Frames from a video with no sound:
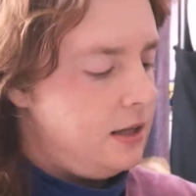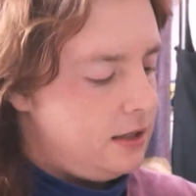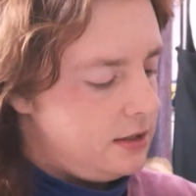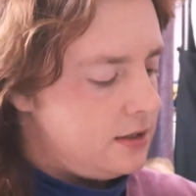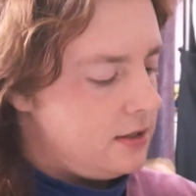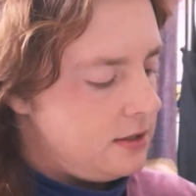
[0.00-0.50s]

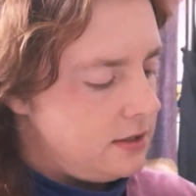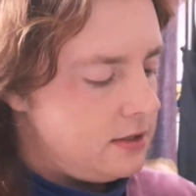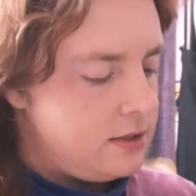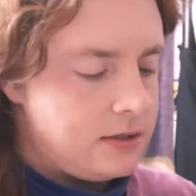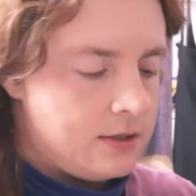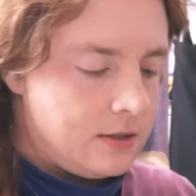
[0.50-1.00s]
let's
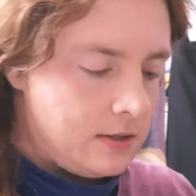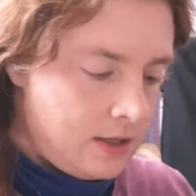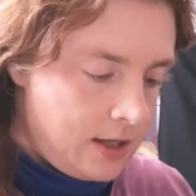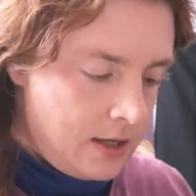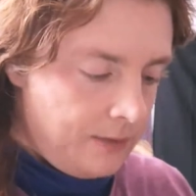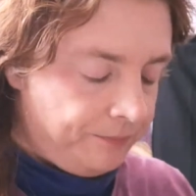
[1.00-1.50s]

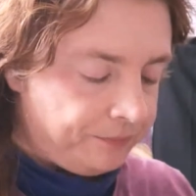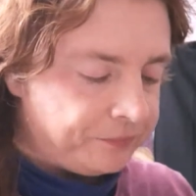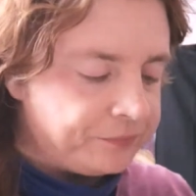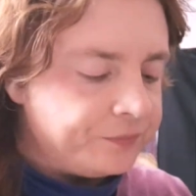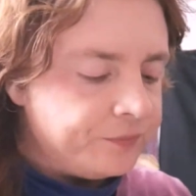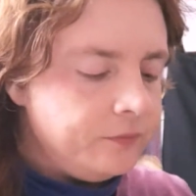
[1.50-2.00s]
see
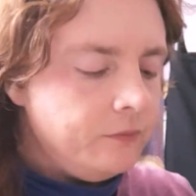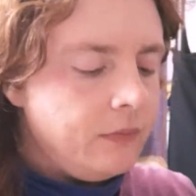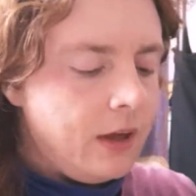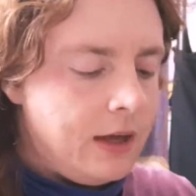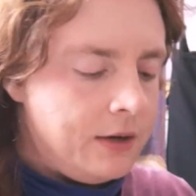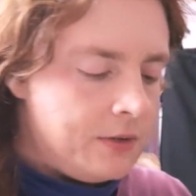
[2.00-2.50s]

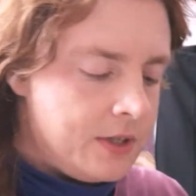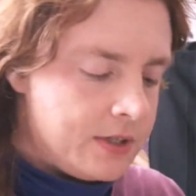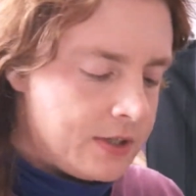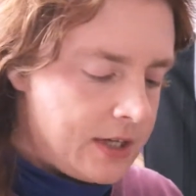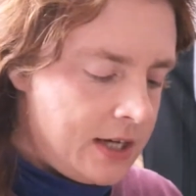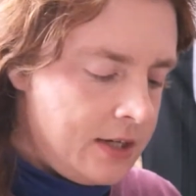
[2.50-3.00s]
how
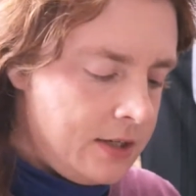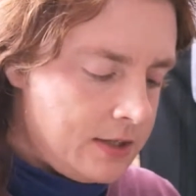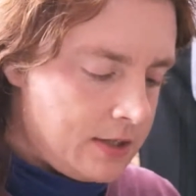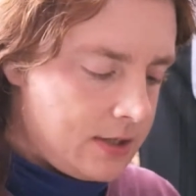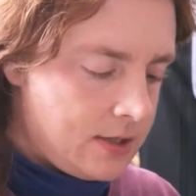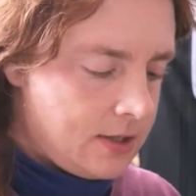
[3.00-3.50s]
this
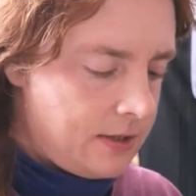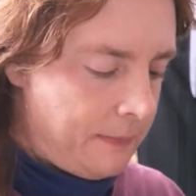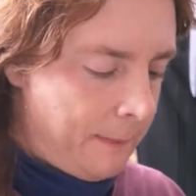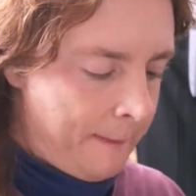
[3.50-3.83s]
tastes.